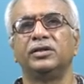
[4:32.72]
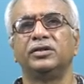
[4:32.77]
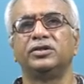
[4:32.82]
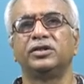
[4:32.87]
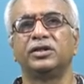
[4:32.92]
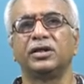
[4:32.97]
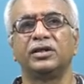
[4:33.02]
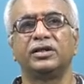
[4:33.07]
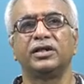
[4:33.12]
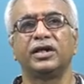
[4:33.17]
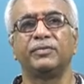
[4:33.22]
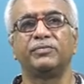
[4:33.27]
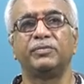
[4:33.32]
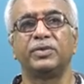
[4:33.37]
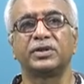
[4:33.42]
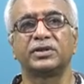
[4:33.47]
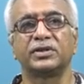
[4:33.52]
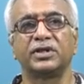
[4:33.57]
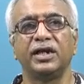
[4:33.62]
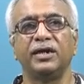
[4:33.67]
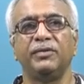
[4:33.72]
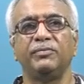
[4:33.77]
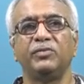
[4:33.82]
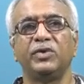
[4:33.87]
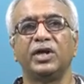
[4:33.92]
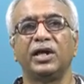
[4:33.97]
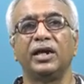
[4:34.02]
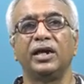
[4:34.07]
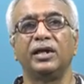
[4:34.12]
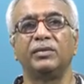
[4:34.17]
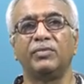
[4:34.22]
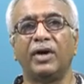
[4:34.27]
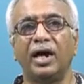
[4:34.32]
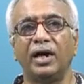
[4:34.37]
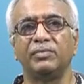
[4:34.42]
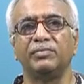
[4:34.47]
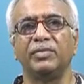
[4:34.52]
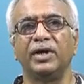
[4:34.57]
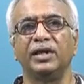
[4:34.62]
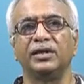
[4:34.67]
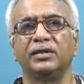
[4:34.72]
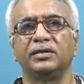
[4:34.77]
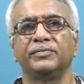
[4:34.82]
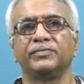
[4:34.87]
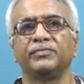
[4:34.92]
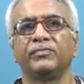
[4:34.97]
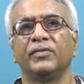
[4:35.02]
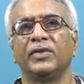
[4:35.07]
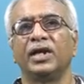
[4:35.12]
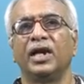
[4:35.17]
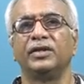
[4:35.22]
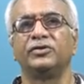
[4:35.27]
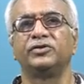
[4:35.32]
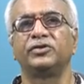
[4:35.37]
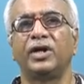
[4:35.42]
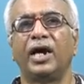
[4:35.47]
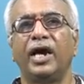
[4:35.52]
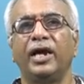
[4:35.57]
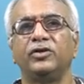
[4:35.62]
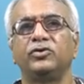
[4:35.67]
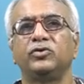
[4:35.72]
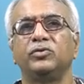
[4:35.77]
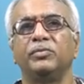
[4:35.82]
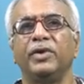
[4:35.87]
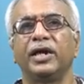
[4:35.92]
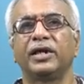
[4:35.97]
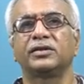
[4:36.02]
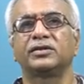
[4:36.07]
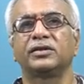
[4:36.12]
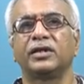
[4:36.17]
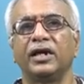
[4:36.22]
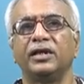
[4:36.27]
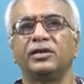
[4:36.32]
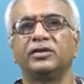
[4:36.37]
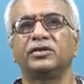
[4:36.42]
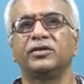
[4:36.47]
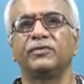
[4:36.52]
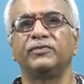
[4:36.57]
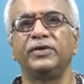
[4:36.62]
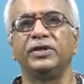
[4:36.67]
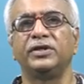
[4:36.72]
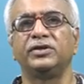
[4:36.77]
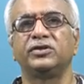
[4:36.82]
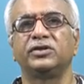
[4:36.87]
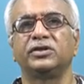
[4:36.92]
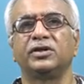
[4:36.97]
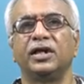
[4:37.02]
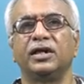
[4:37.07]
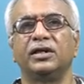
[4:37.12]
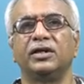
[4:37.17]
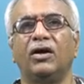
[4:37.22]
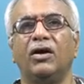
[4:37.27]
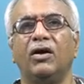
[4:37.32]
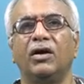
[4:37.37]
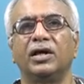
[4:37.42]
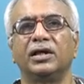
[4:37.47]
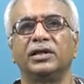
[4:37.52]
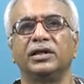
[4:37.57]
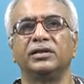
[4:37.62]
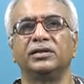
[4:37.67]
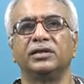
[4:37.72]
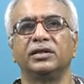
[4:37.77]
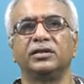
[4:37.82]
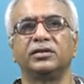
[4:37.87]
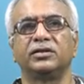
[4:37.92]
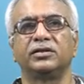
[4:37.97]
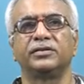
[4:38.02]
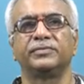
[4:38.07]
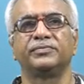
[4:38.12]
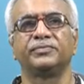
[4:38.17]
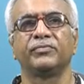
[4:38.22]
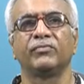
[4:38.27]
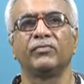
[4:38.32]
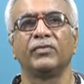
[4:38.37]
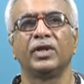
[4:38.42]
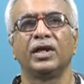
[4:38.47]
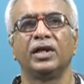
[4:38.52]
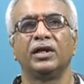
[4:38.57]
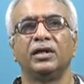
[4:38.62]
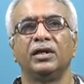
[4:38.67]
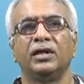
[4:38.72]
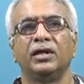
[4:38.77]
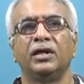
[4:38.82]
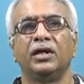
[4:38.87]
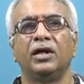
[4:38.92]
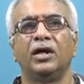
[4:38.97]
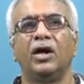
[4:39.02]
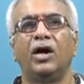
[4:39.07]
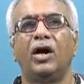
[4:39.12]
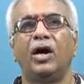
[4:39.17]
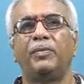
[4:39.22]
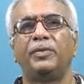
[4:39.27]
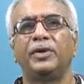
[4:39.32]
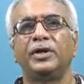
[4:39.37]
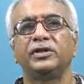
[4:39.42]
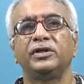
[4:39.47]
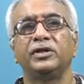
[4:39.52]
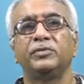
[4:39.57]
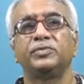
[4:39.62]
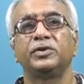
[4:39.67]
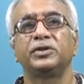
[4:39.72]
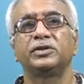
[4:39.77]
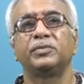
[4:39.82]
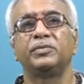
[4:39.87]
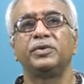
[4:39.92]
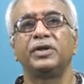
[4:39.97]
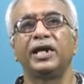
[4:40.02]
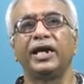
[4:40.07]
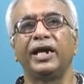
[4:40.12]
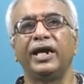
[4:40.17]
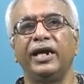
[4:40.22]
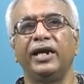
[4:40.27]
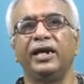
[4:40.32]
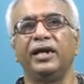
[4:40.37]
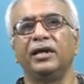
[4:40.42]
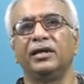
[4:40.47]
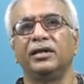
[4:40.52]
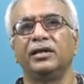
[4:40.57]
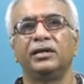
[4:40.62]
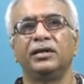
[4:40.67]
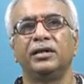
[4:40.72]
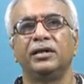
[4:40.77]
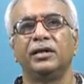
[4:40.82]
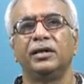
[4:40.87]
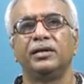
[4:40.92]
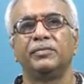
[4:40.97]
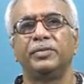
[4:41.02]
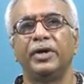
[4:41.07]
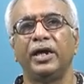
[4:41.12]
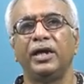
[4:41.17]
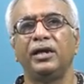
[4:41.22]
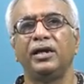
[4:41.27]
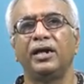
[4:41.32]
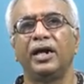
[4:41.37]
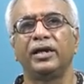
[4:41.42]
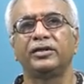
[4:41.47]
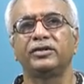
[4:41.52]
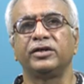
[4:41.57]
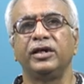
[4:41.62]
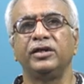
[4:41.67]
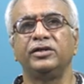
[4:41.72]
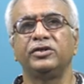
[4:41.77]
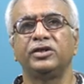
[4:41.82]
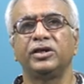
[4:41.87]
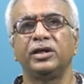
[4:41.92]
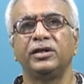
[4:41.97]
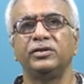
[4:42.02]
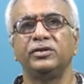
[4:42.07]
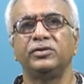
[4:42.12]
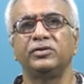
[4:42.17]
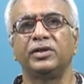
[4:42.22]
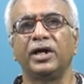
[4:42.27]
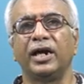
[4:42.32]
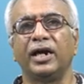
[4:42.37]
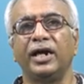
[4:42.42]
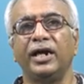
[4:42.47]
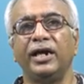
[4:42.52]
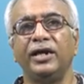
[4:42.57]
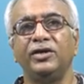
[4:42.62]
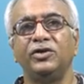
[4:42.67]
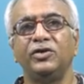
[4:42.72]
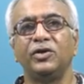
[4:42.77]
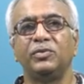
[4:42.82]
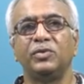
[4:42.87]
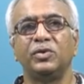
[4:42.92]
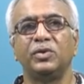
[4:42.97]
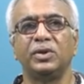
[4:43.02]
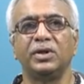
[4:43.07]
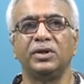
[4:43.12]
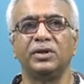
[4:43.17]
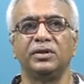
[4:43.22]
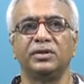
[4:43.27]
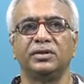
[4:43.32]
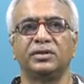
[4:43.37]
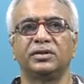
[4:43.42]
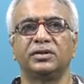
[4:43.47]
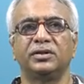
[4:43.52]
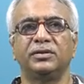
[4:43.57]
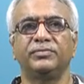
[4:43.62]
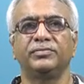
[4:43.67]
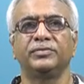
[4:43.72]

children perceive their environment and try to make sense of it and organize it. Operating principle A. Pay attention to the end of words.